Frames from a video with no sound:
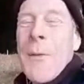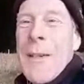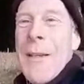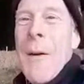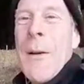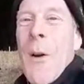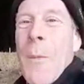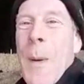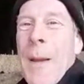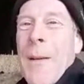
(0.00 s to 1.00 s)
You obviously
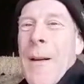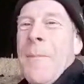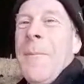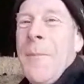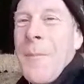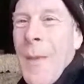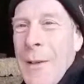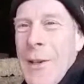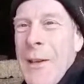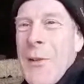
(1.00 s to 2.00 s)
know a lot about
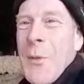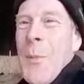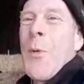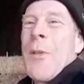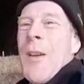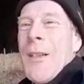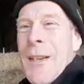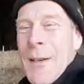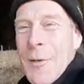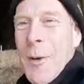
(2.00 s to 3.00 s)
chainsaw more than I do.